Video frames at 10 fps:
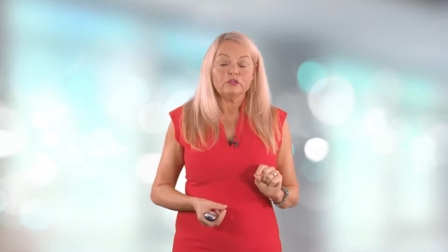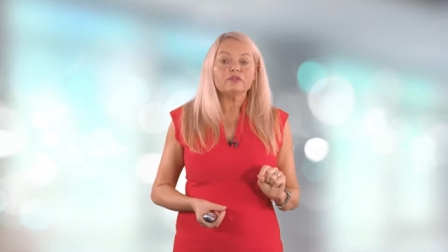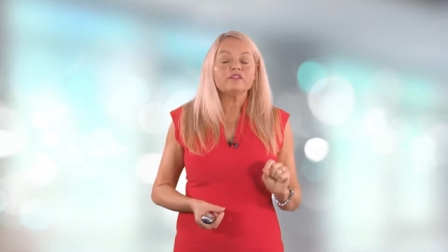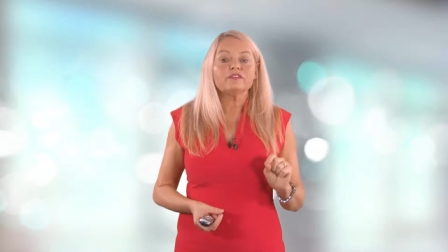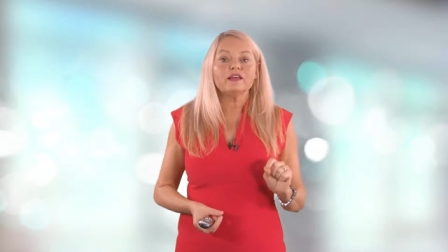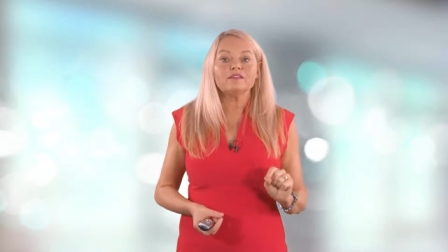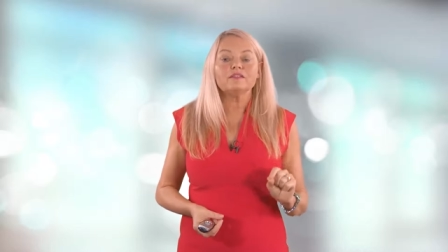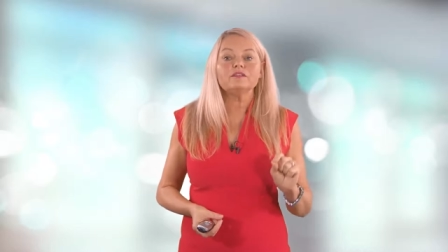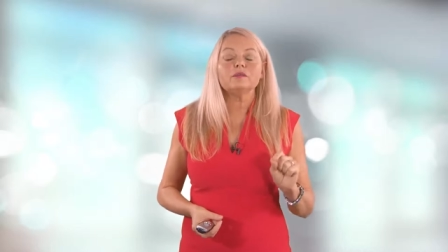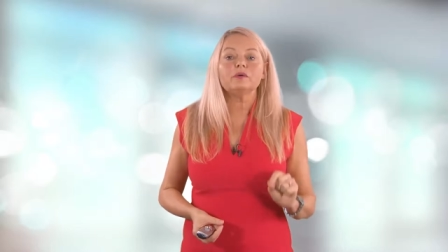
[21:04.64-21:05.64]
you're
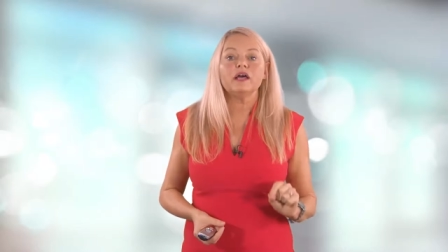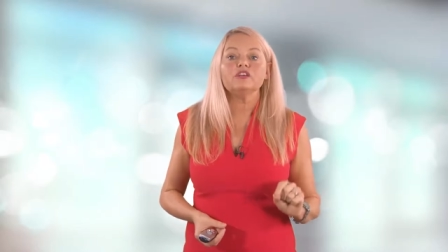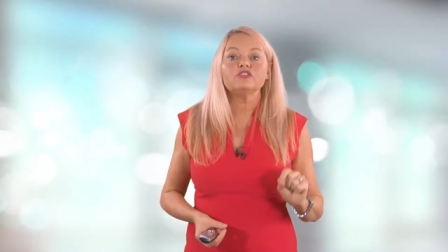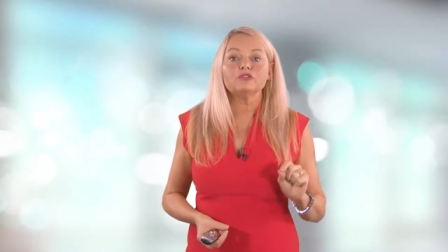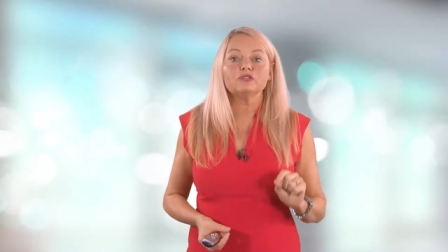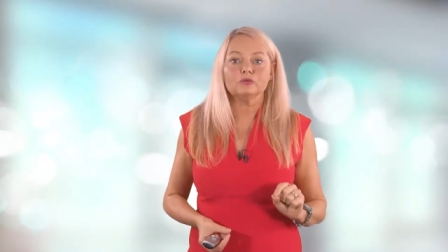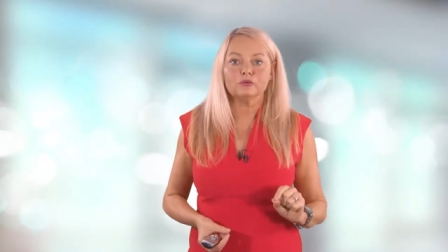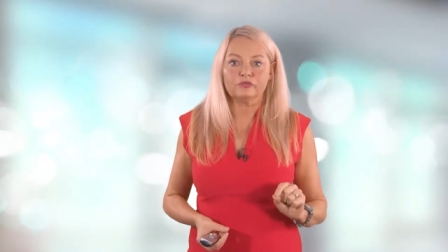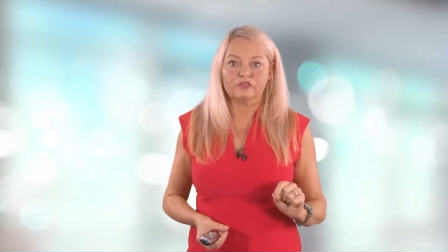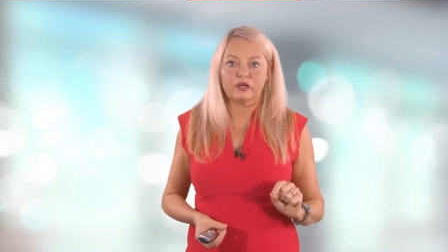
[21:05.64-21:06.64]
assessing the patient
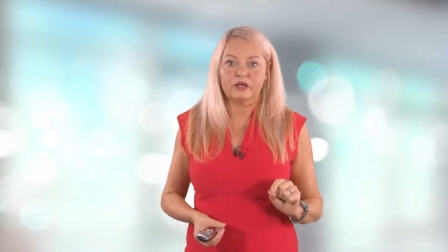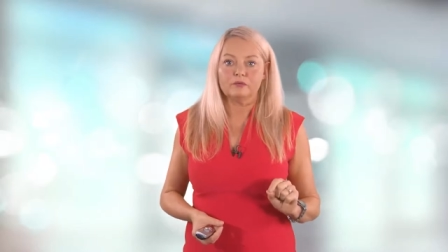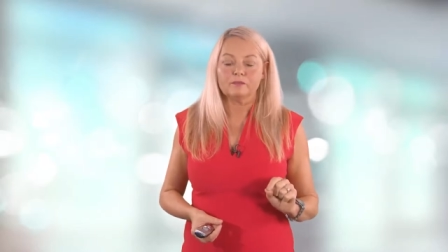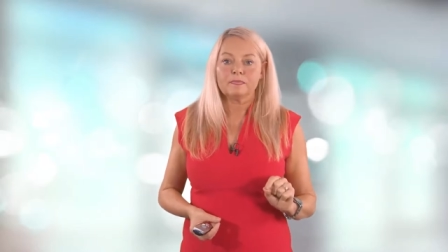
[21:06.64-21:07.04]
also.